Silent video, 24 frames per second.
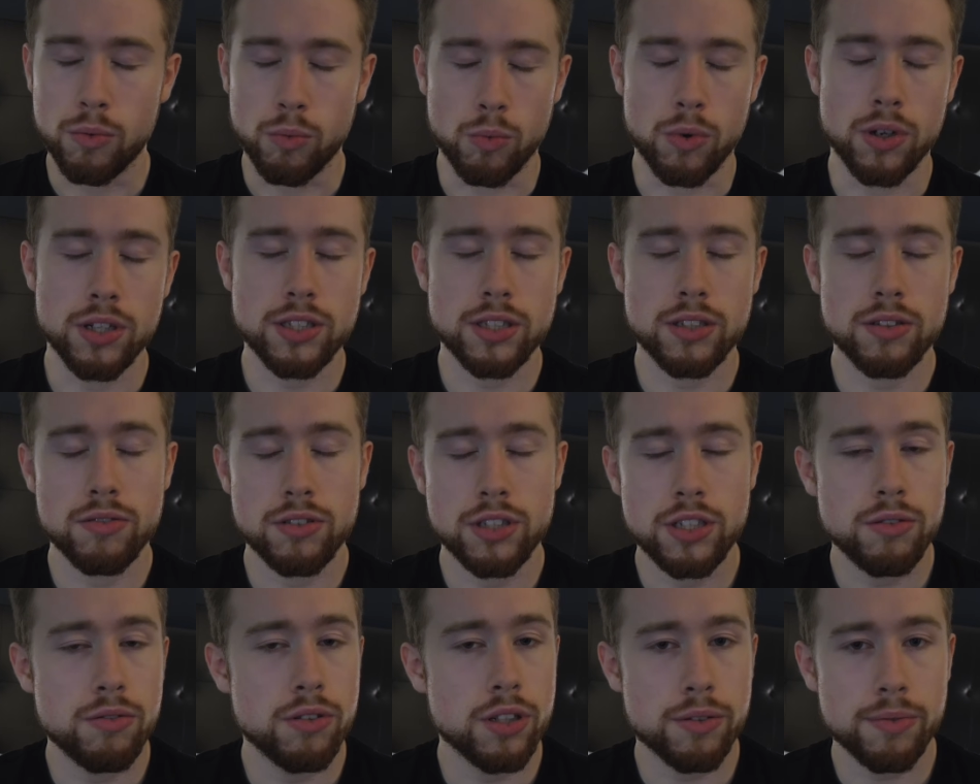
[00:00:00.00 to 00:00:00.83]
Once those
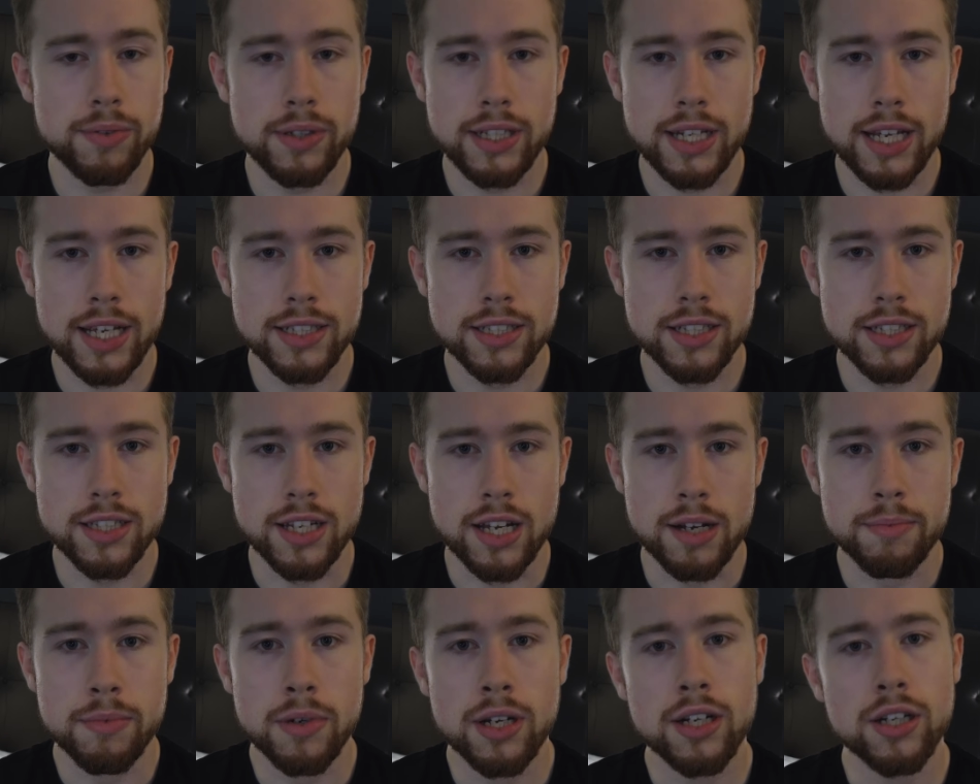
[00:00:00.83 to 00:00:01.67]
2 to 3 days is
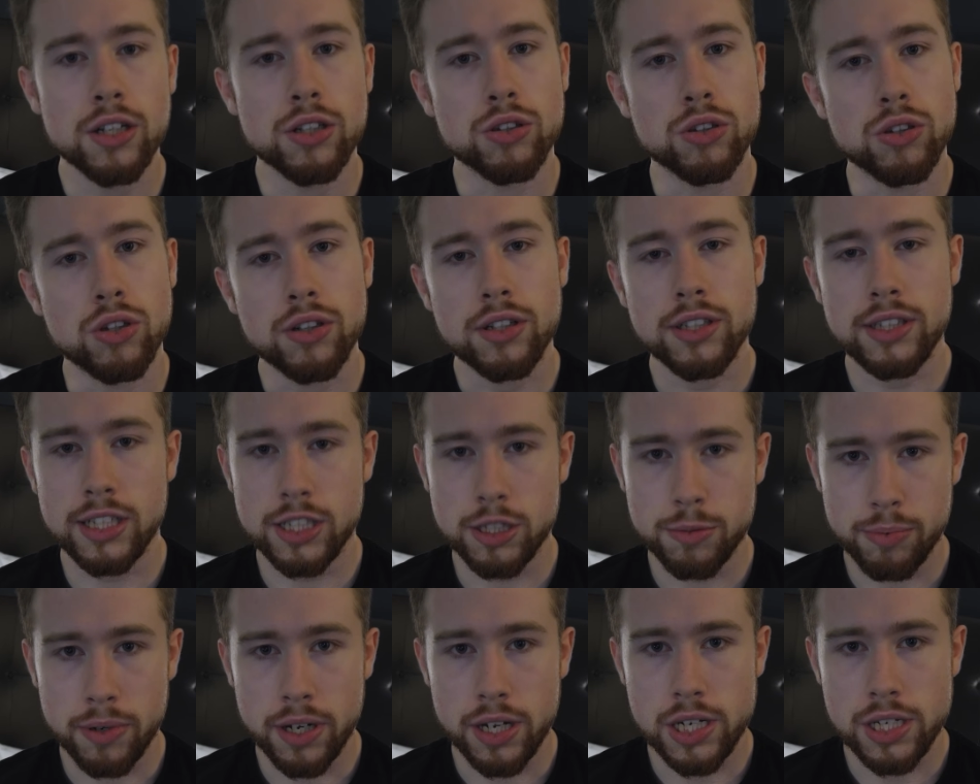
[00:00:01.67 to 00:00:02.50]
up, look at the
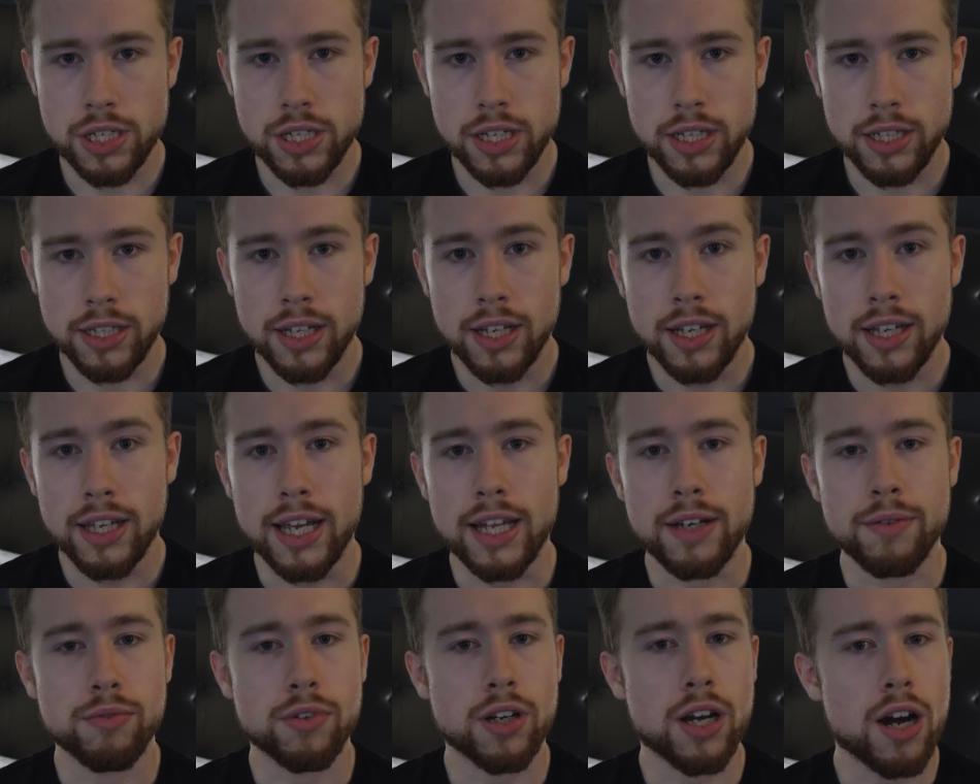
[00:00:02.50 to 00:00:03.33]
spreadsheet
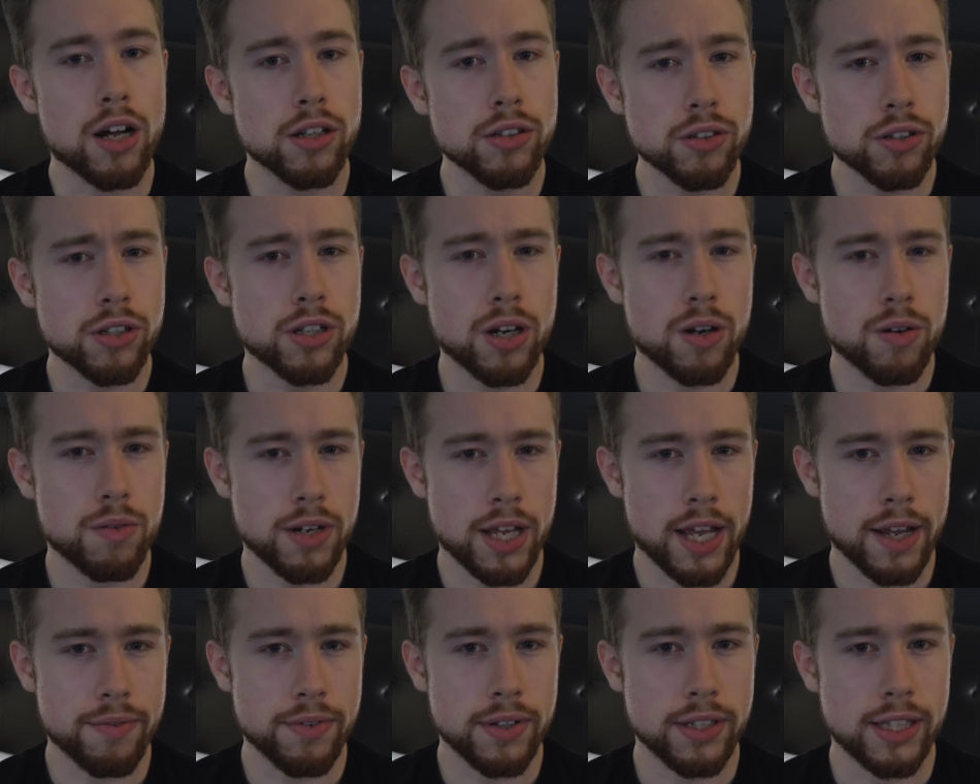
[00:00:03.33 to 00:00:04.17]
and color code
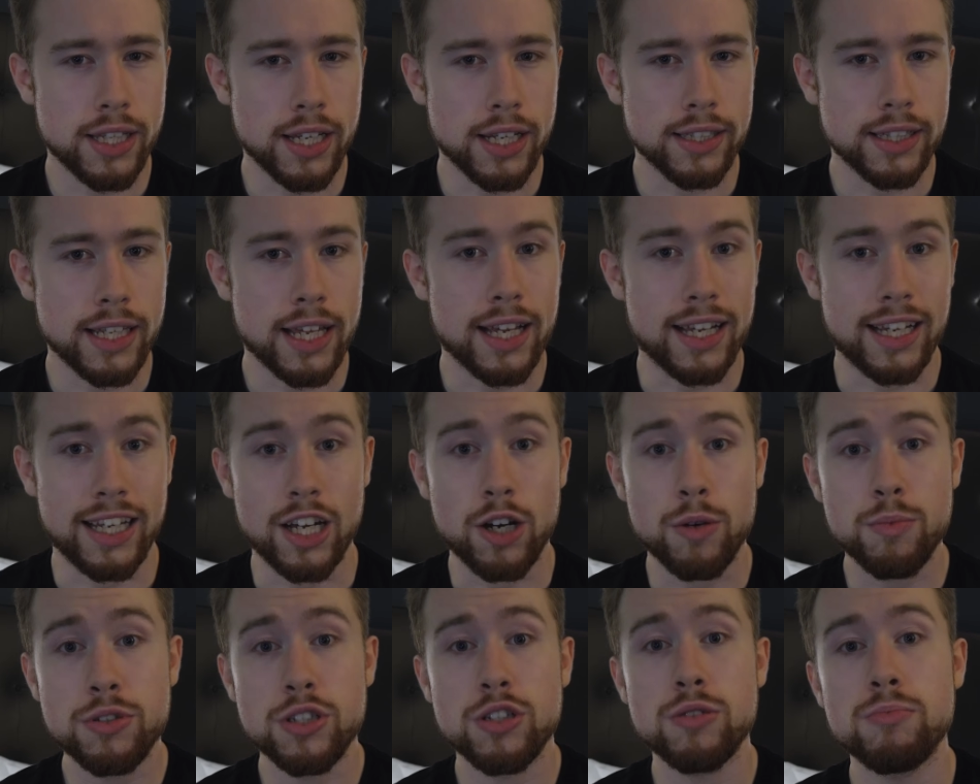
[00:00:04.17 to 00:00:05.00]
everything that
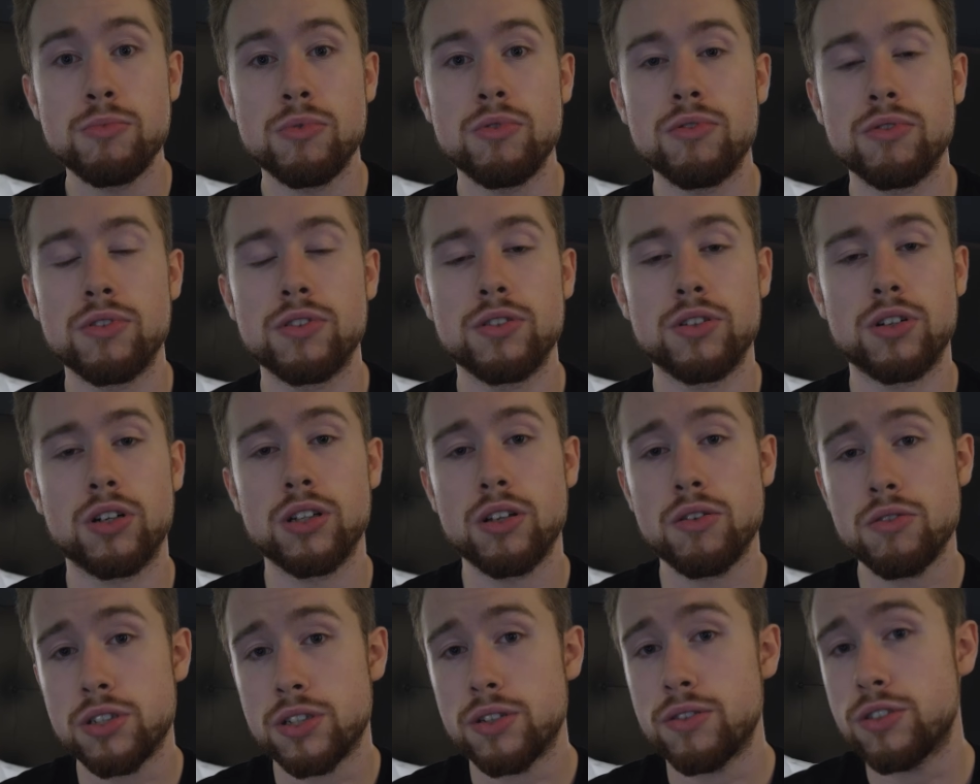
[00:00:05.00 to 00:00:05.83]
helps you move
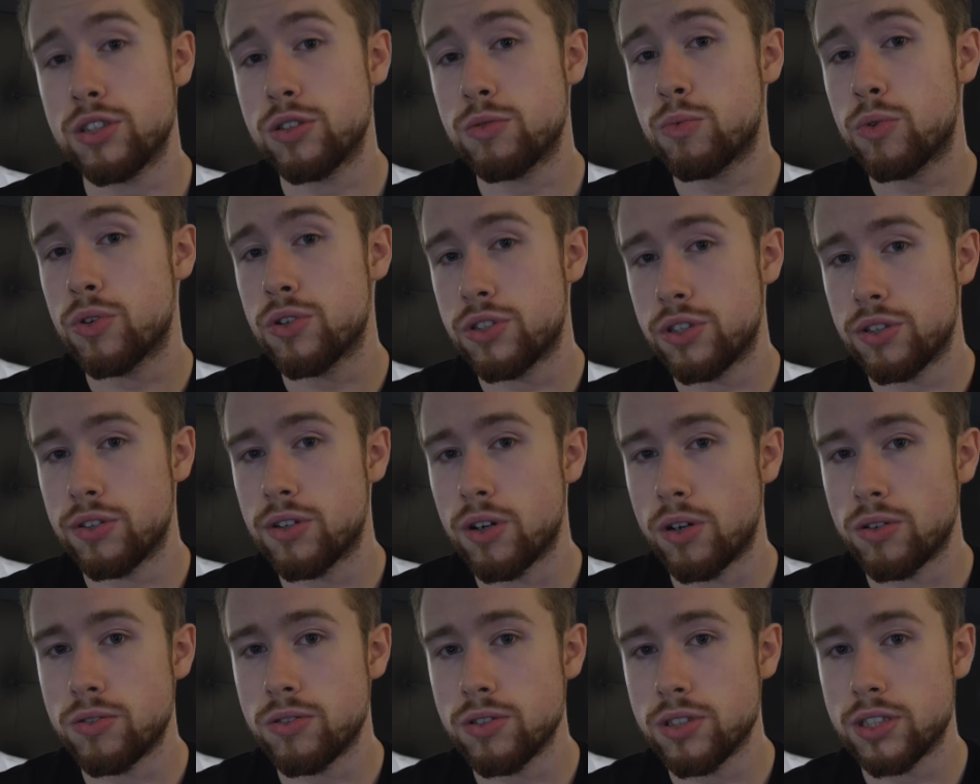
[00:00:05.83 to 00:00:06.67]
closer towards your
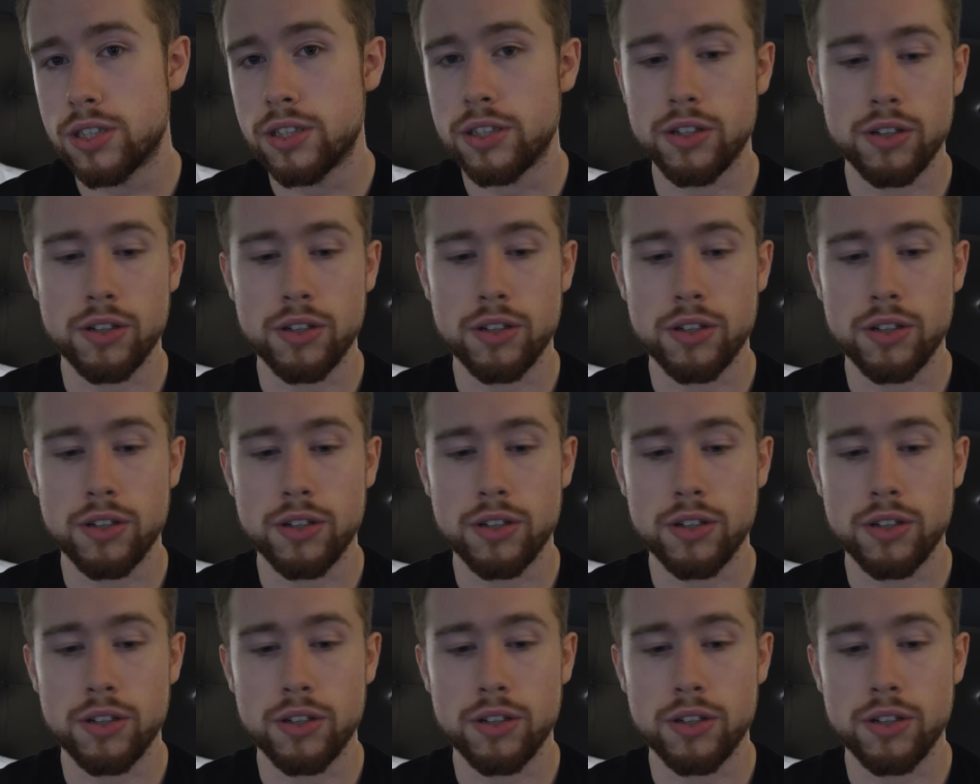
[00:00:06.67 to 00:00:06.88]
goals,